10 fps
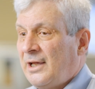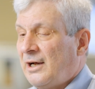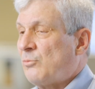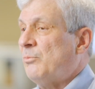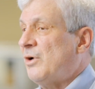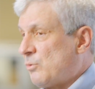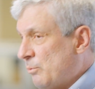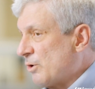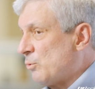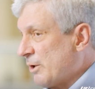uh,
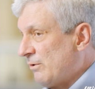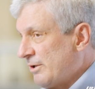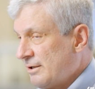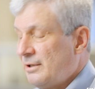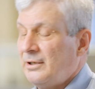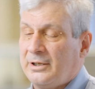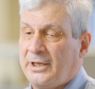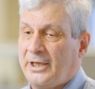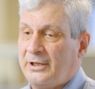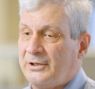more quickly,
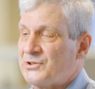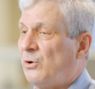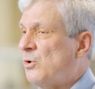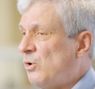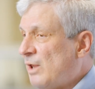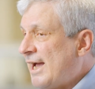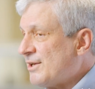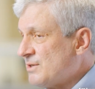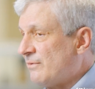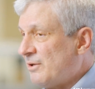and there's a whole
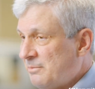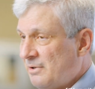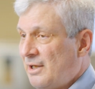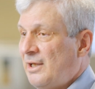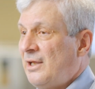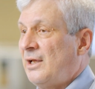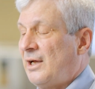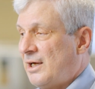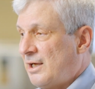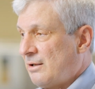class of them
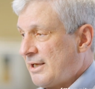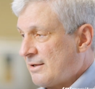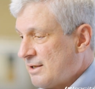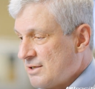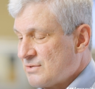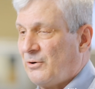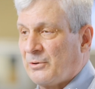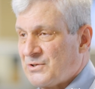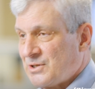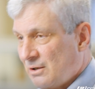uh, like these
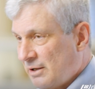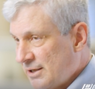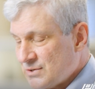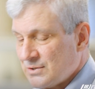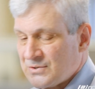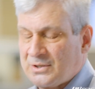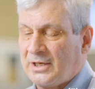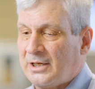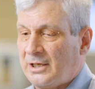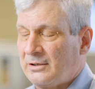focusing lenses
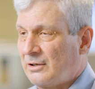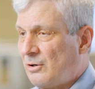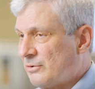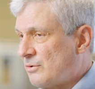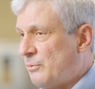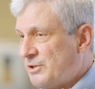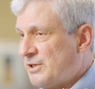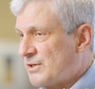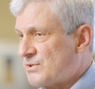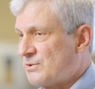uh, called
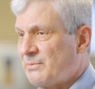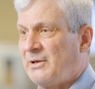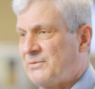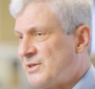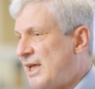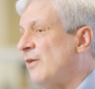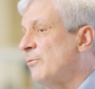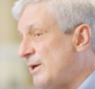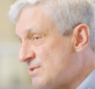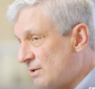Quintix or sometimes
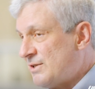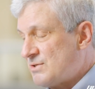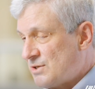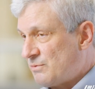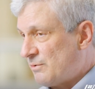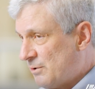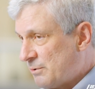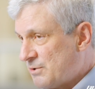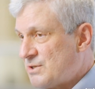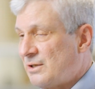Alvarez lenses for
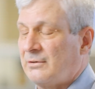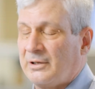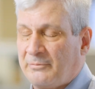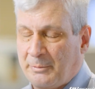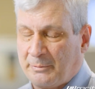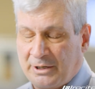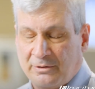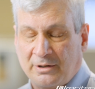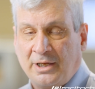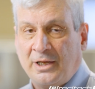focusing. People might
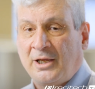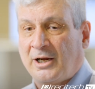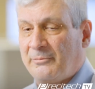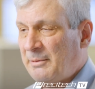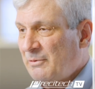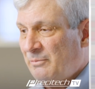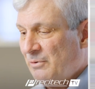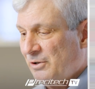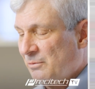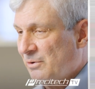uh, might be
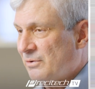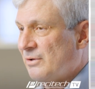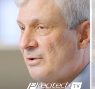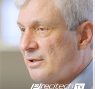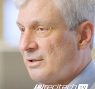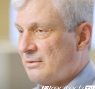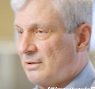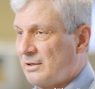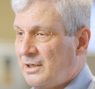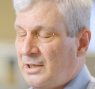familiar with the,
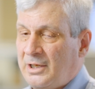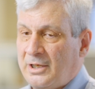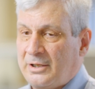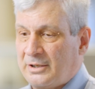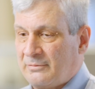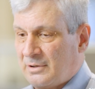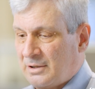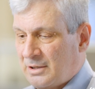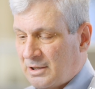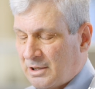the,
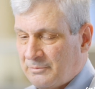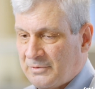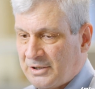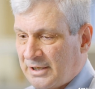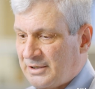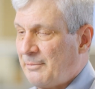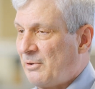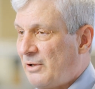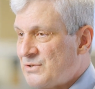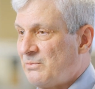um, the type
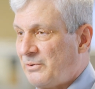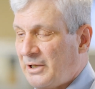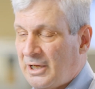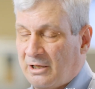of lens from Louis